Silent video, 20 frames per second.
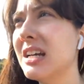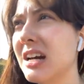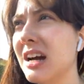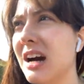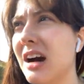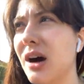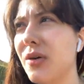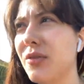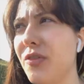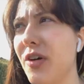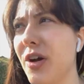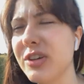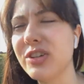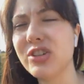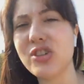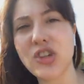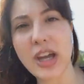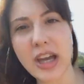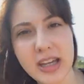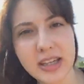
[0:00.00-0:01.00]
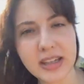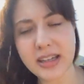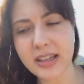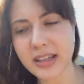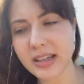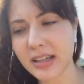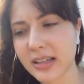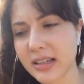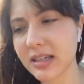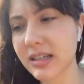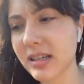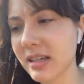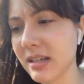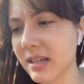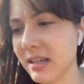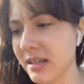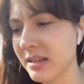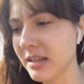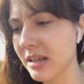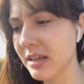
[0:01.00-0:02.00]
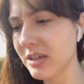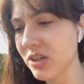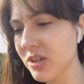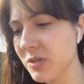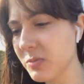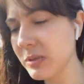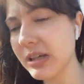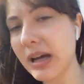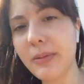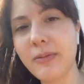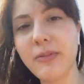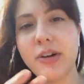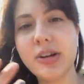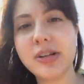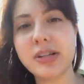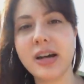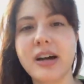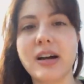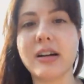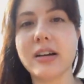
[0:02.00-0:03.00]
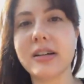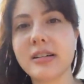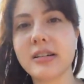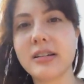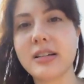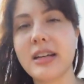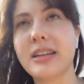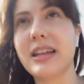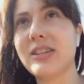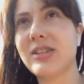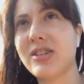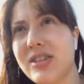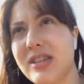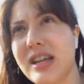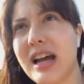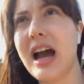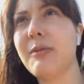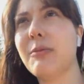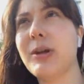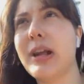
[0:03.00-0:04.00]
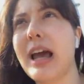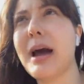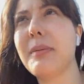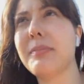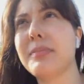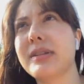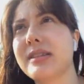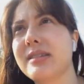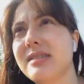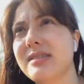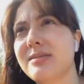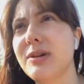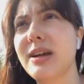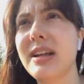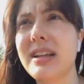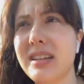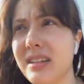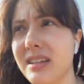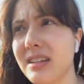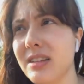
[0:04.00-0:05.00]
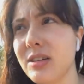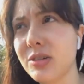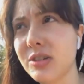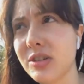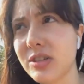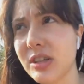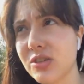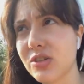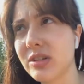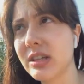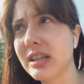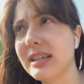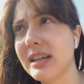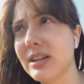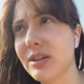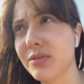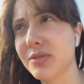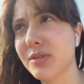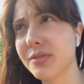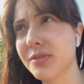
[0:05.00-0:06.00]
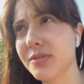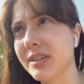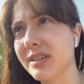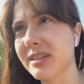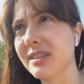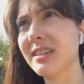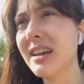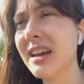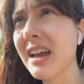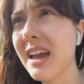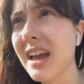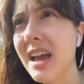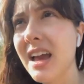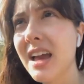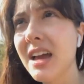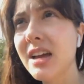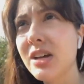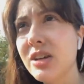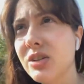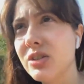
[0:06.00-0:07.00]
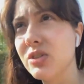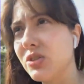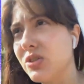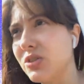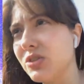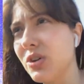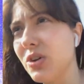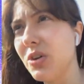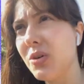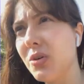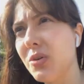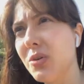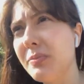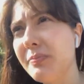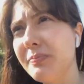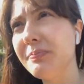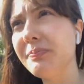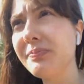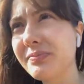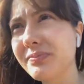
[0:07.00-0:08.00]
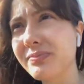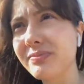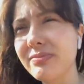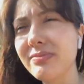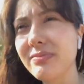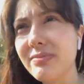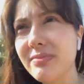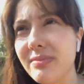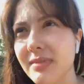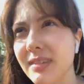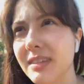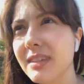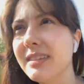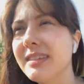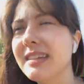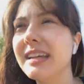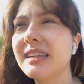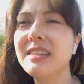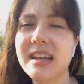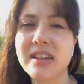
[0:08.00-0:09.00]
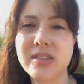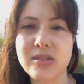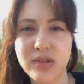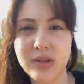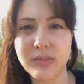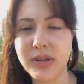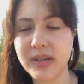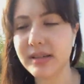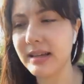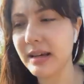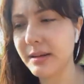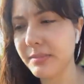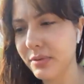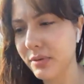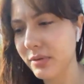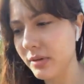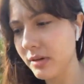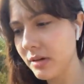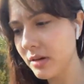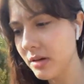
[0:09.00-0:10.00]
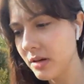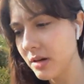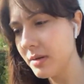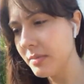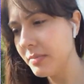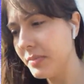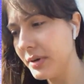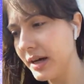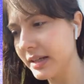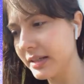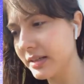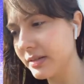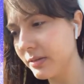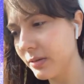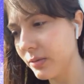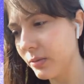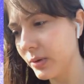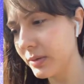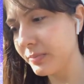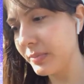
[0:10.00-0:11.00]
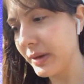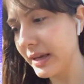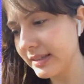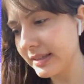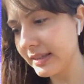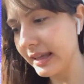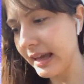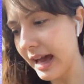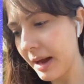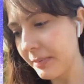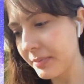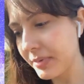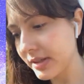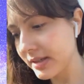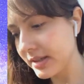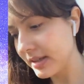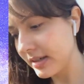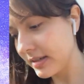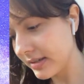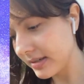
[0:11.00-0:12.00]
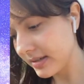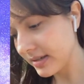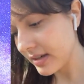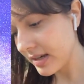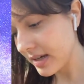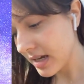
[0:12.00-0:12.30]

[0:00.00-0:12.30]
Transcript: are very jaded, they just become very dark, and that's just what happens when your instinctual needs are not fulfilled. So this is like the extreme example, but what basically happens is,